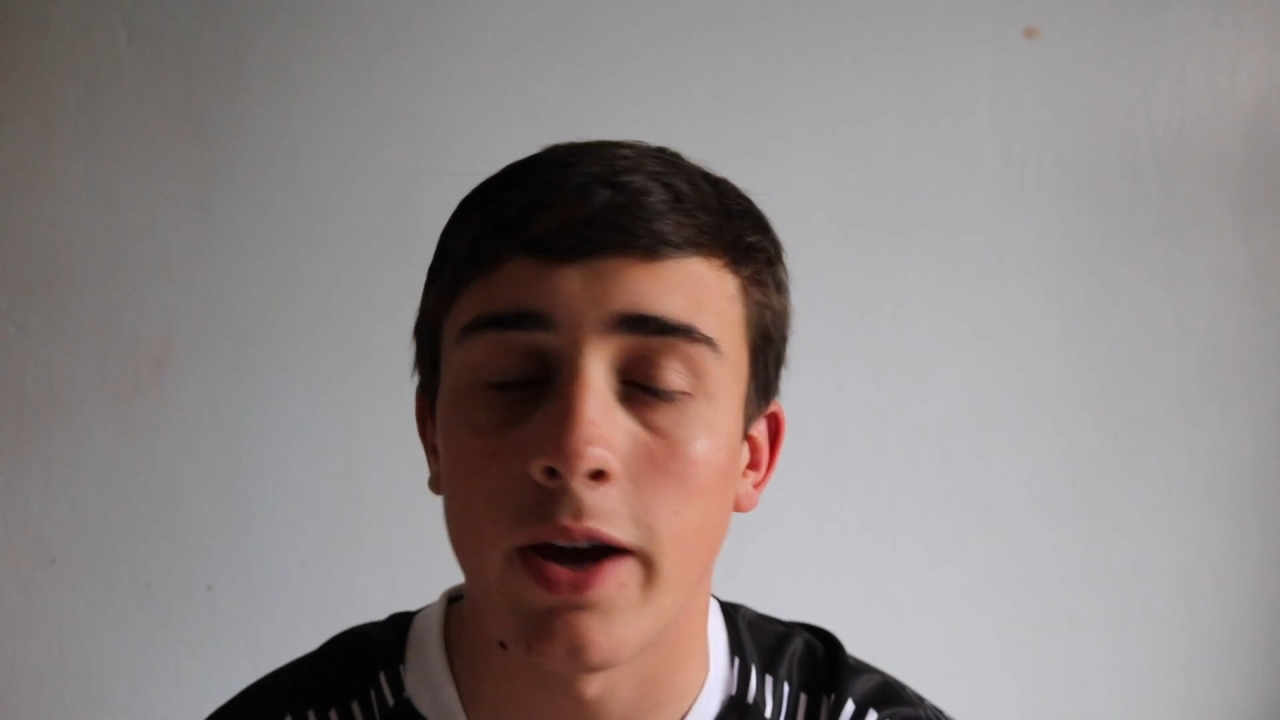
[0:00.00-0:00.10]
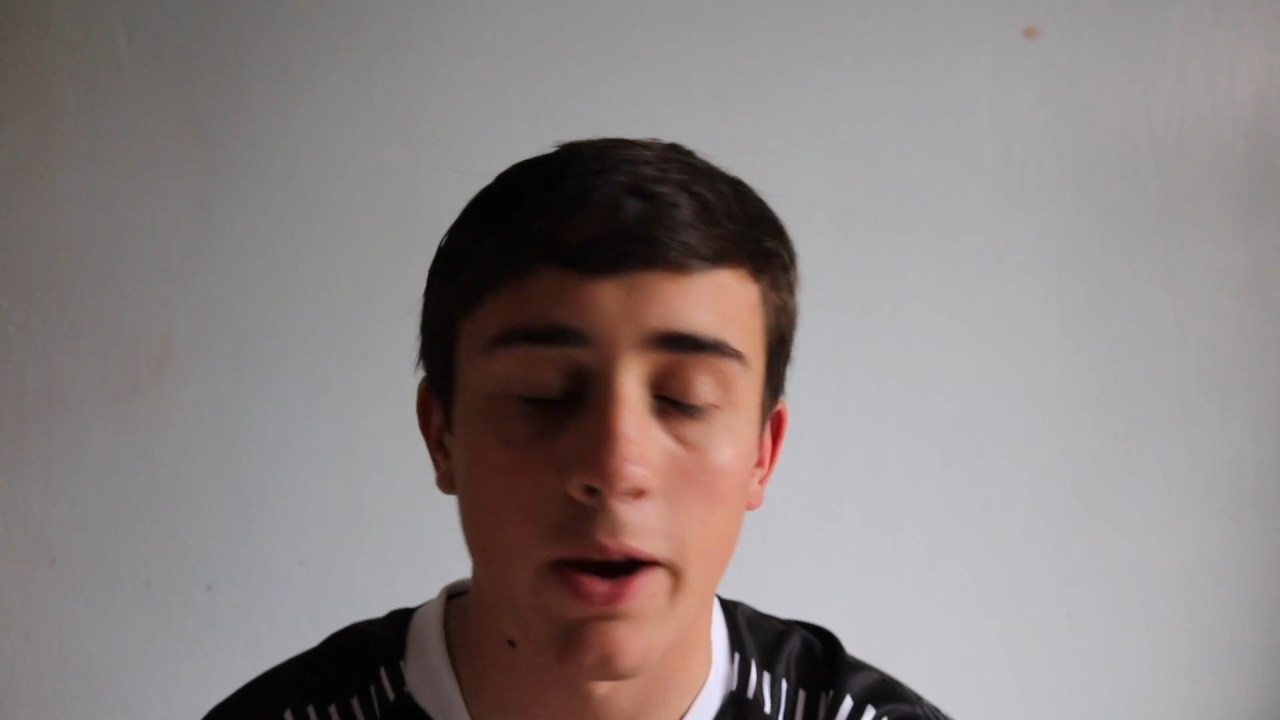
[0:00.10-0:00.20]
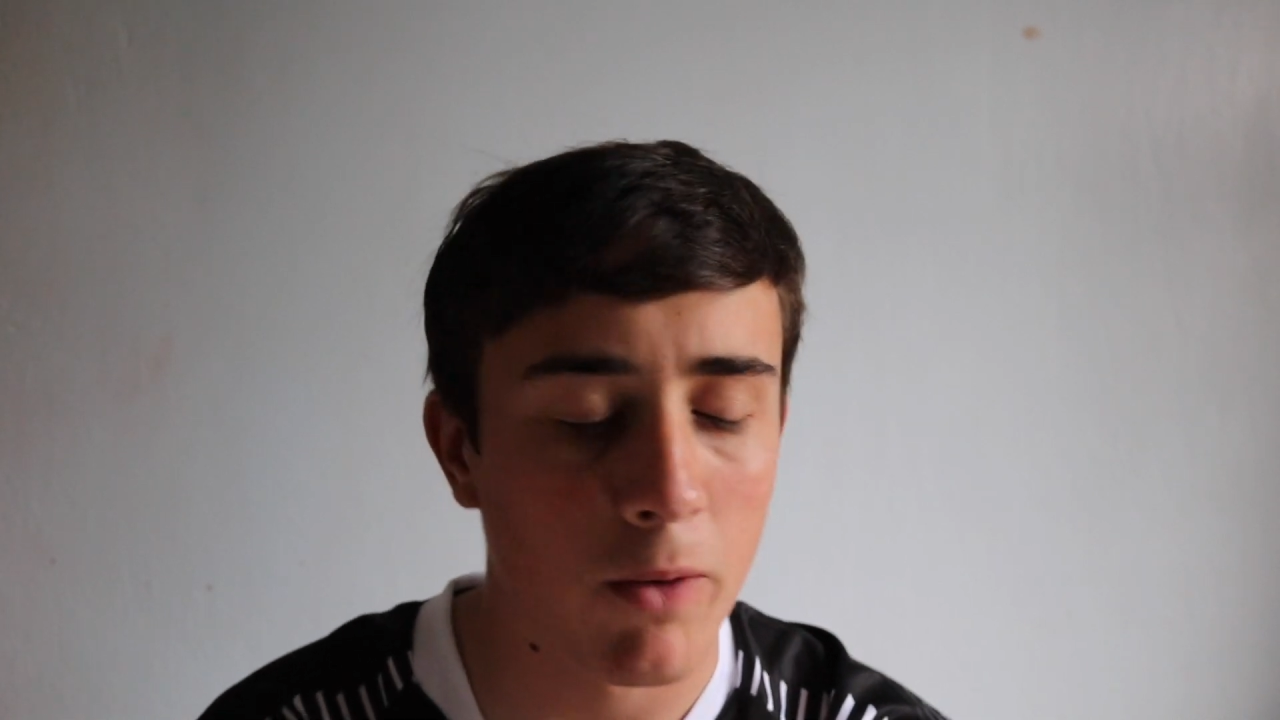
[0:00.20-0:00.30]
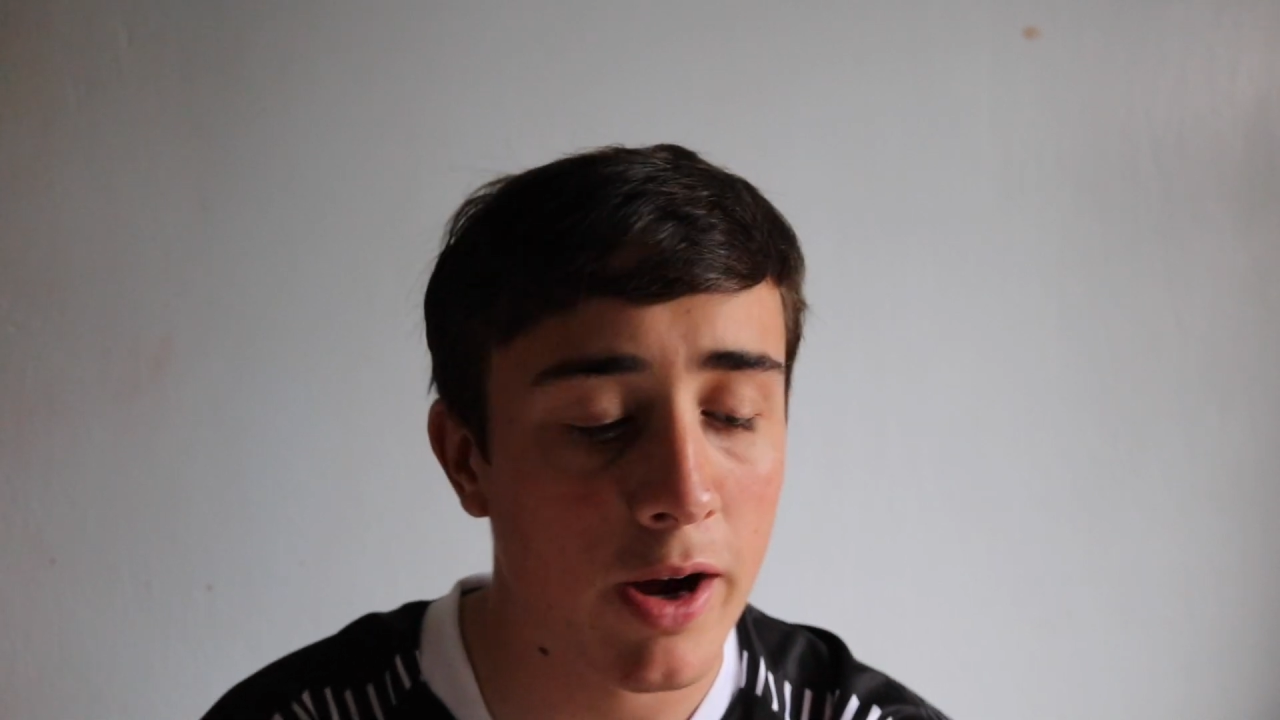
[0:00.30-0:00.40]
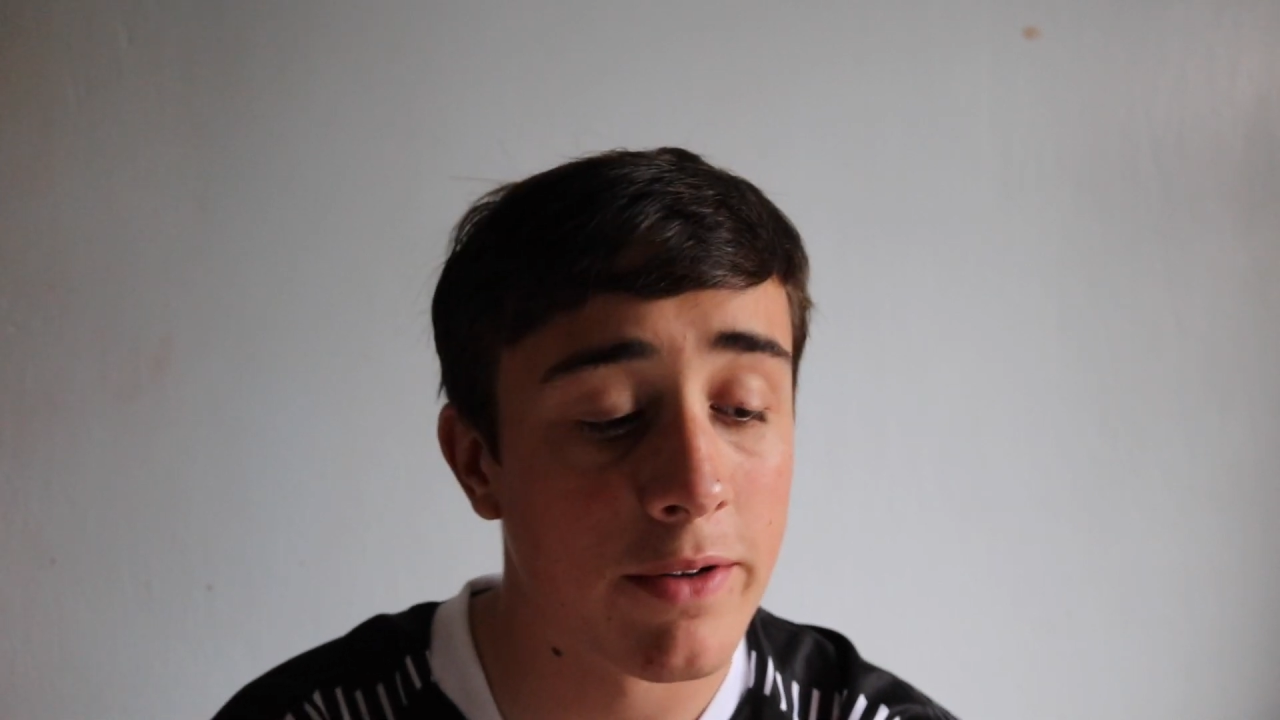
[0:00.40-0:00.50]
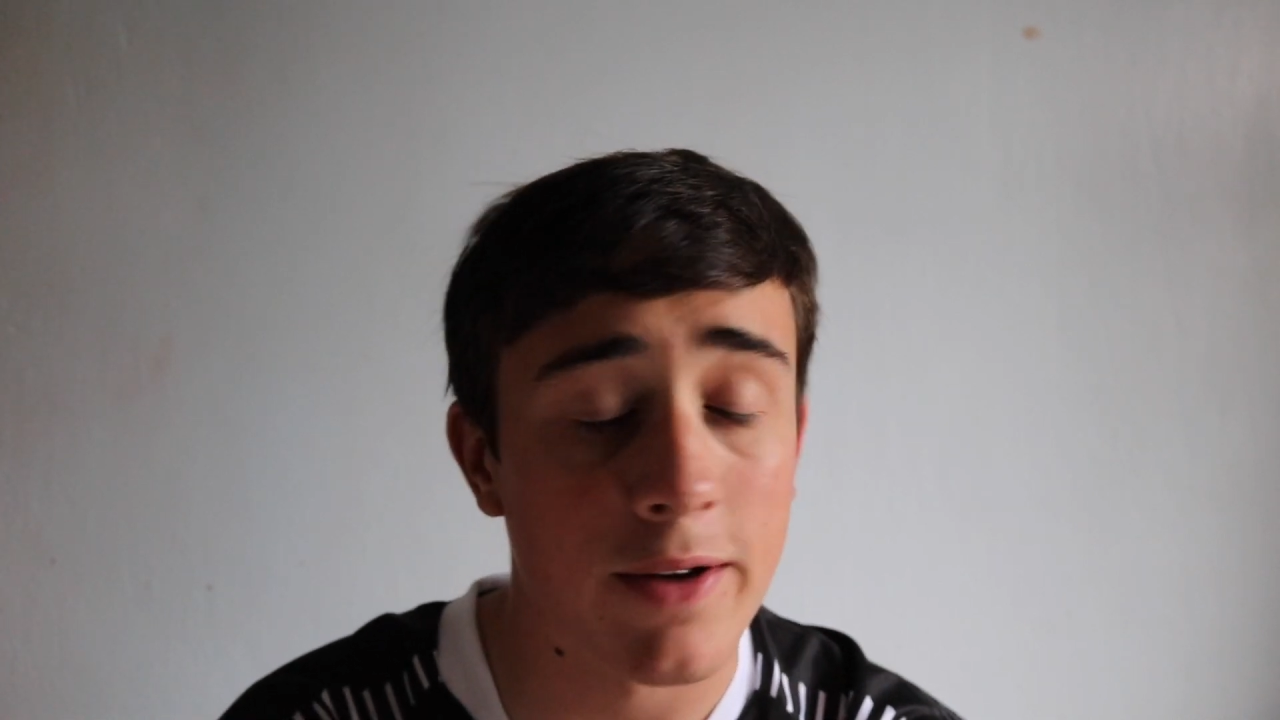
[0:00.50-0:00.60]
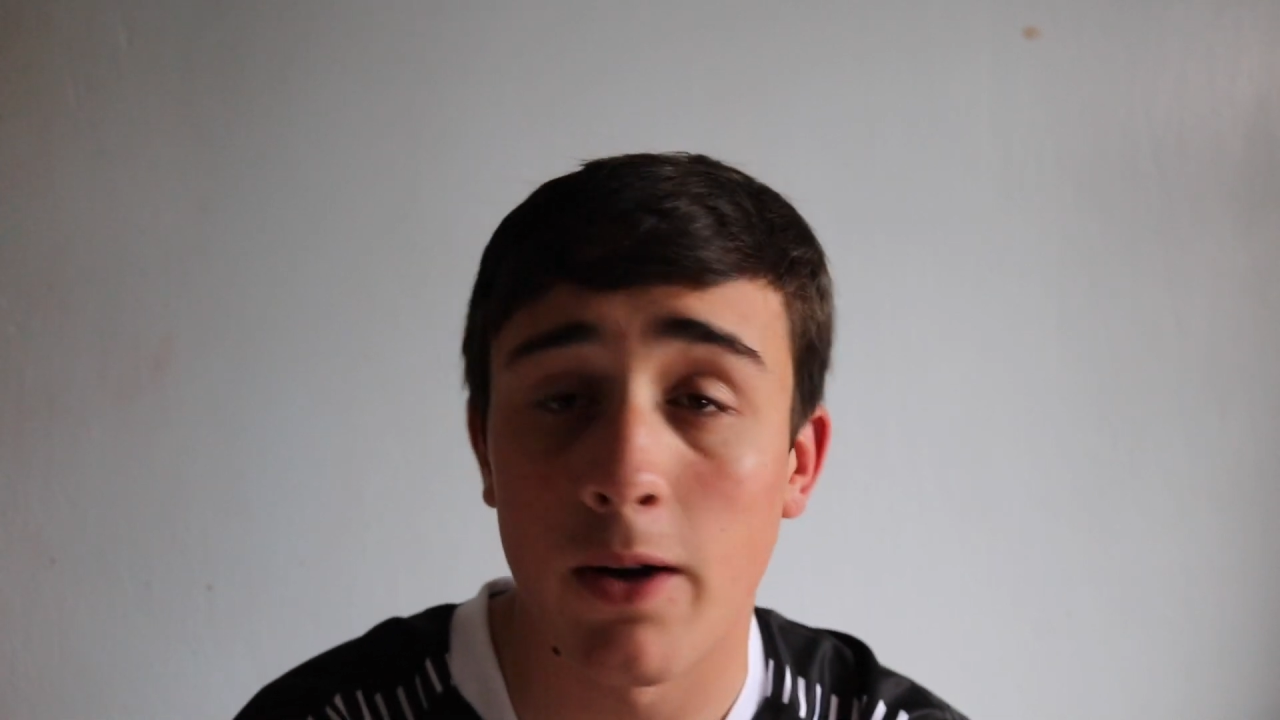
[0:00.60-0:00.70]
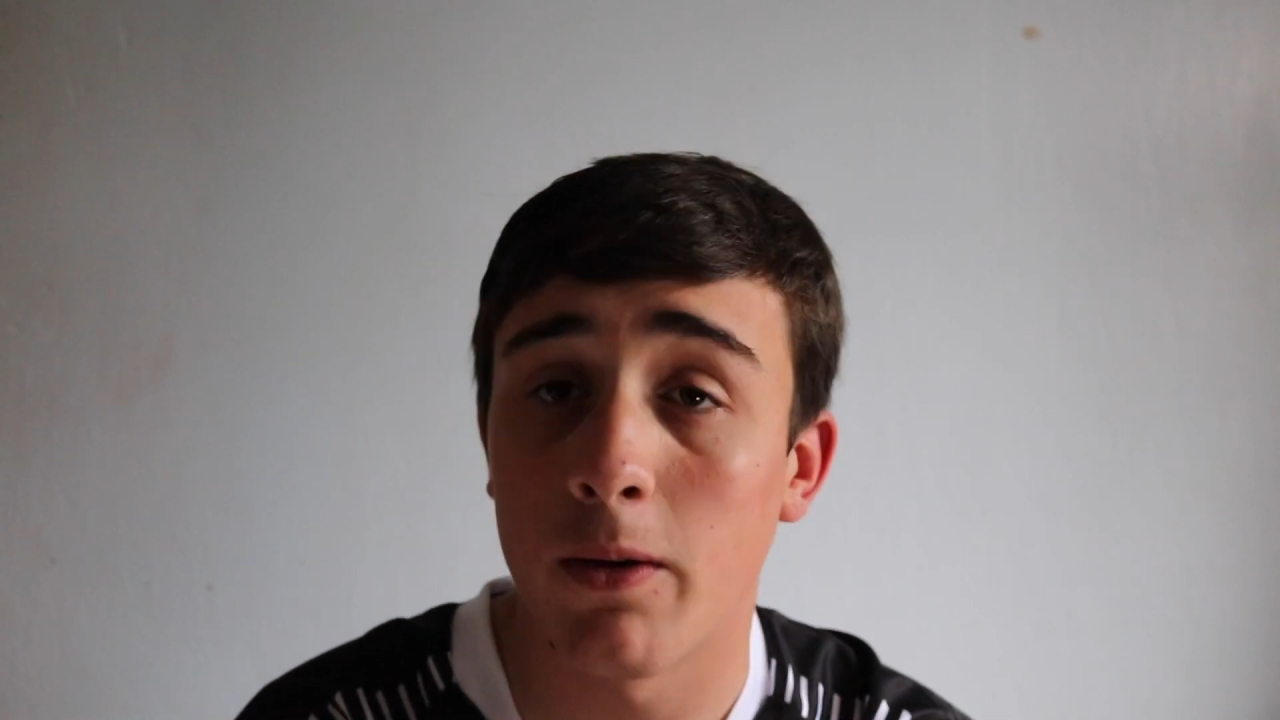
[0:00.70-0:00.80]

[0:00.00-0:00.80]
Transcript: Winds